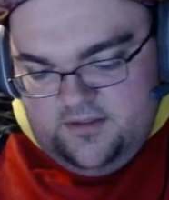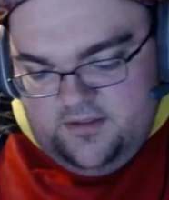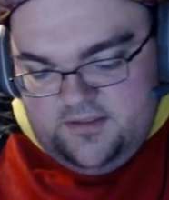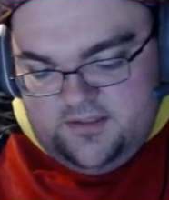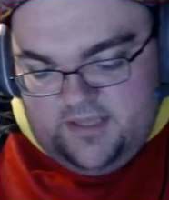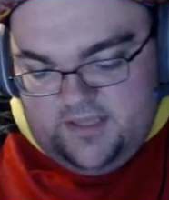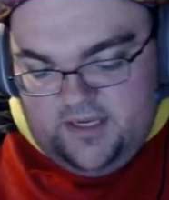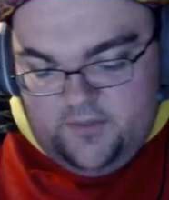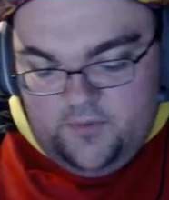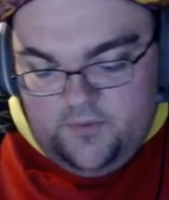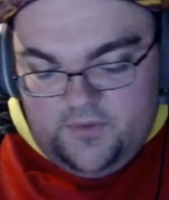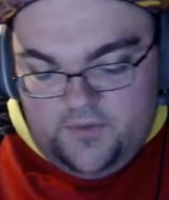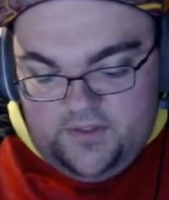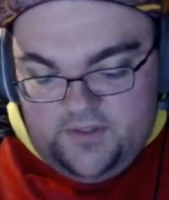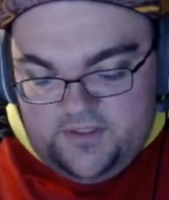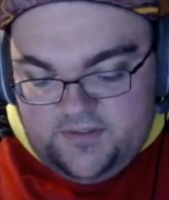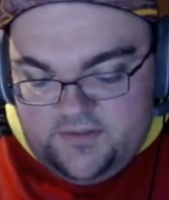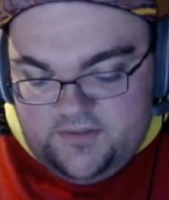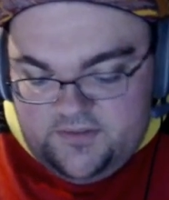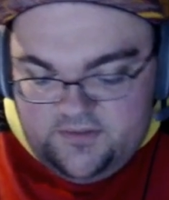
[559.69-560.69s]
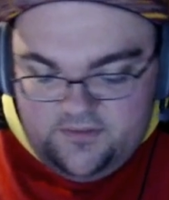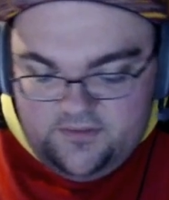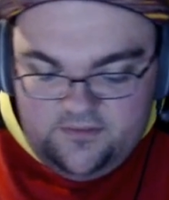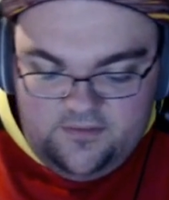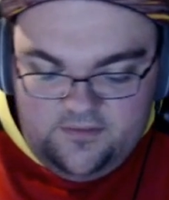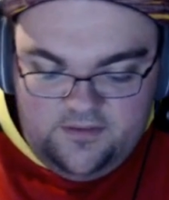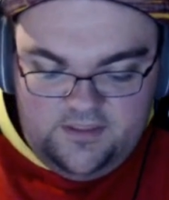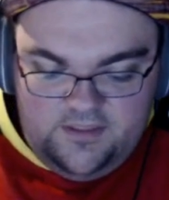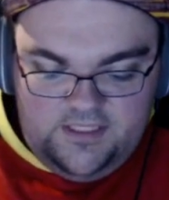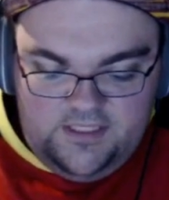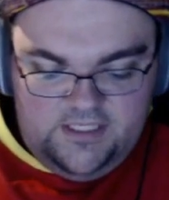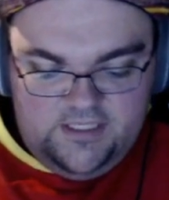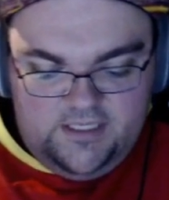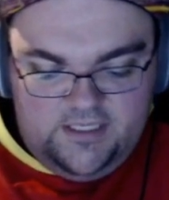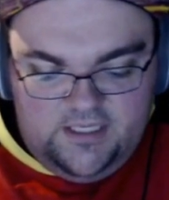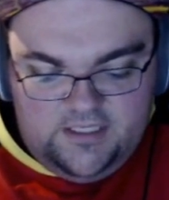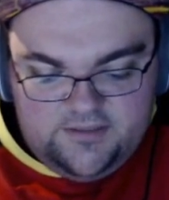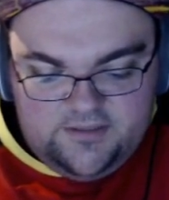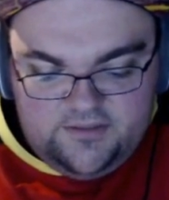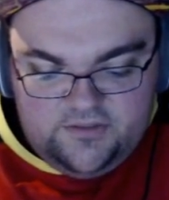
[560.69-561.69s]
staying with us, he
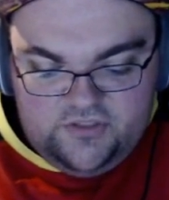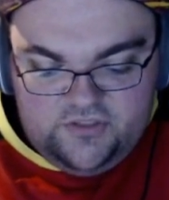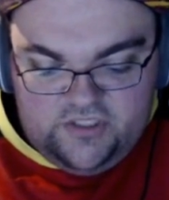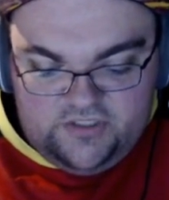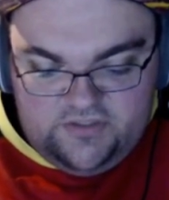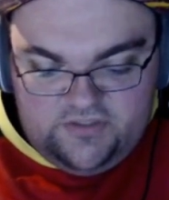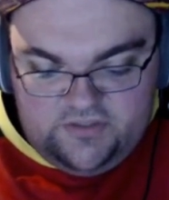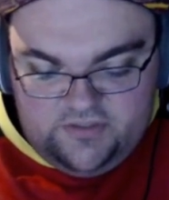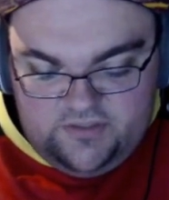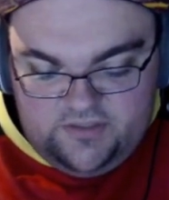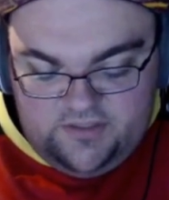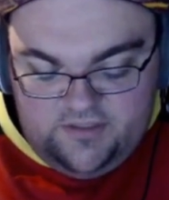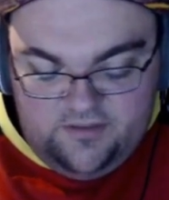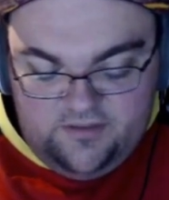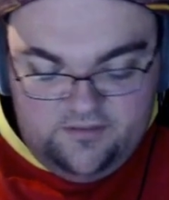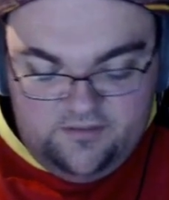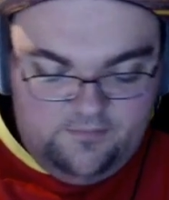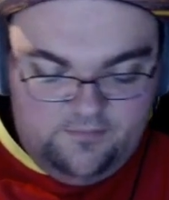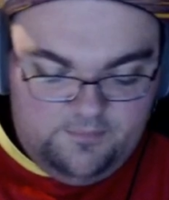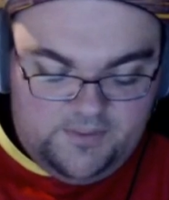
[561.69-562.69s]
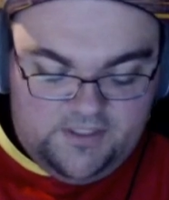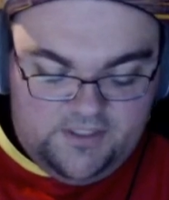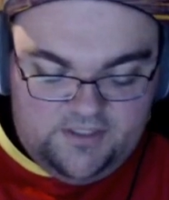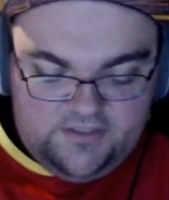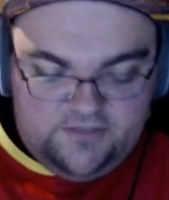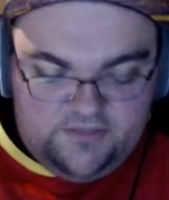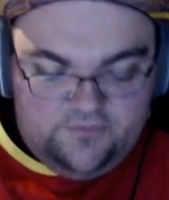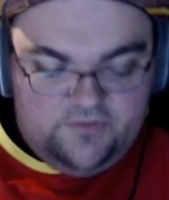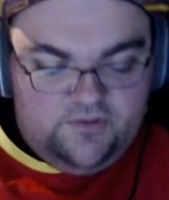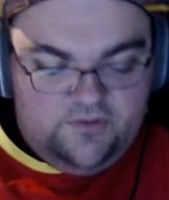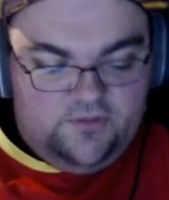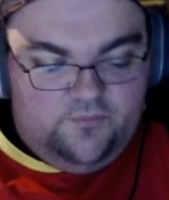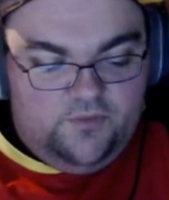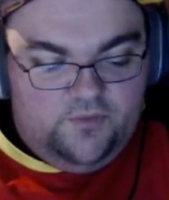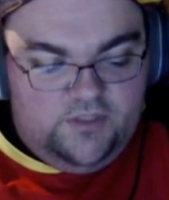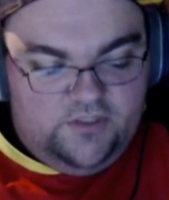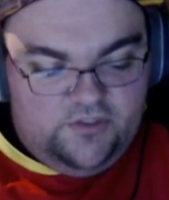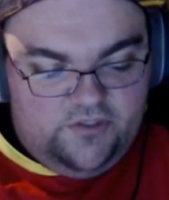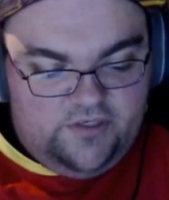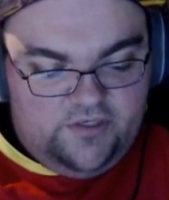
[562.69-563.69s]
suggested it because it was
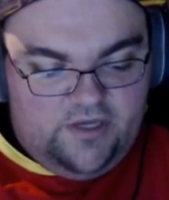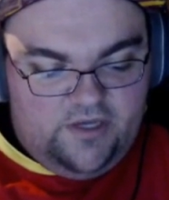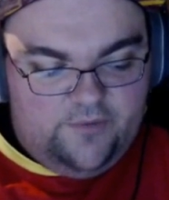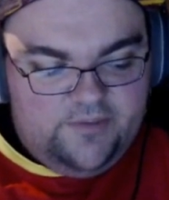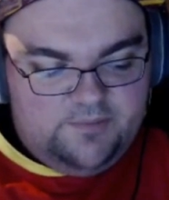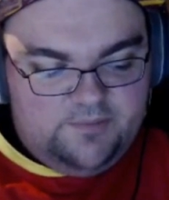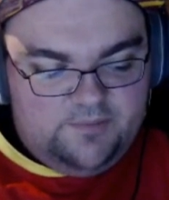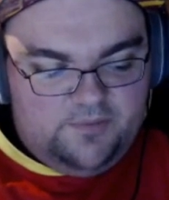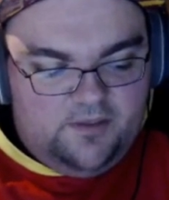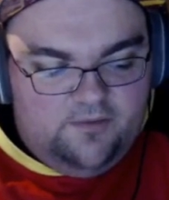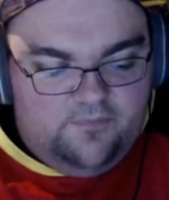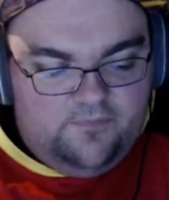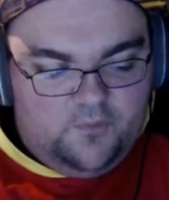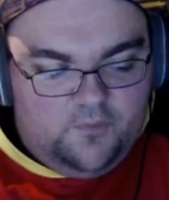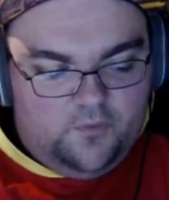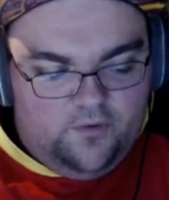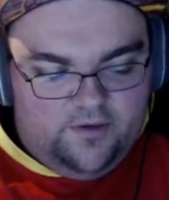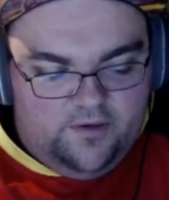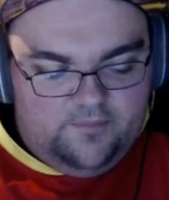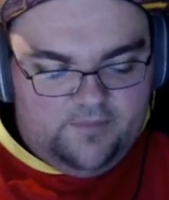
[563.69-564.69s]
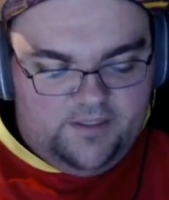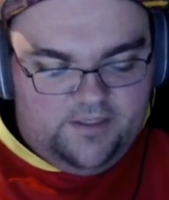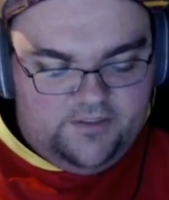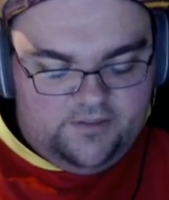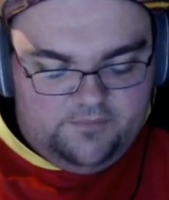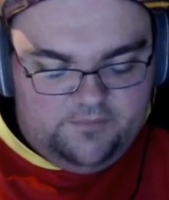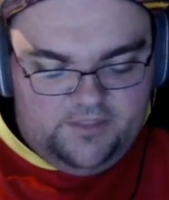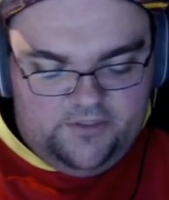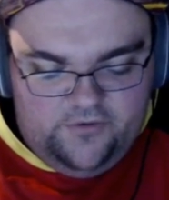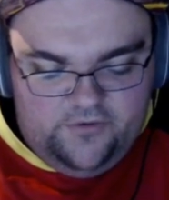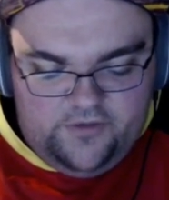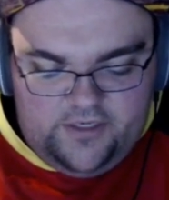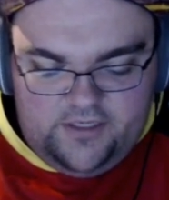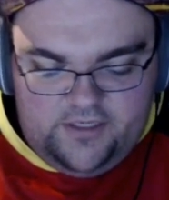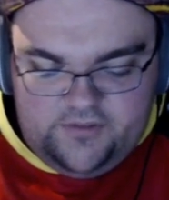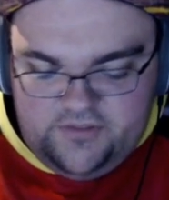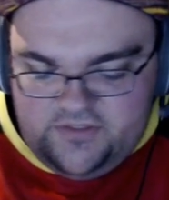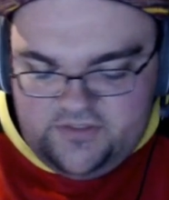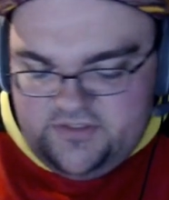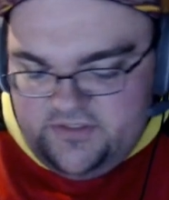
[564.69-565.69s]
really good. And I was playing 4 in my Demigra deck,
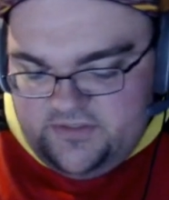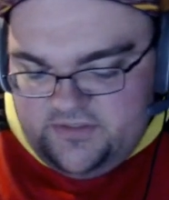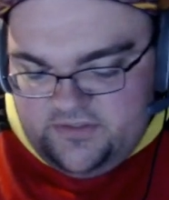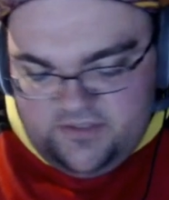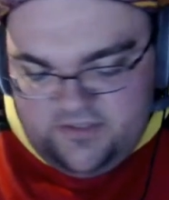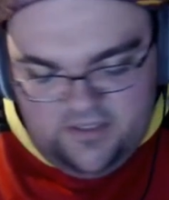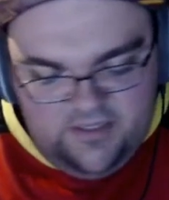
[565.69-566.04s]
just because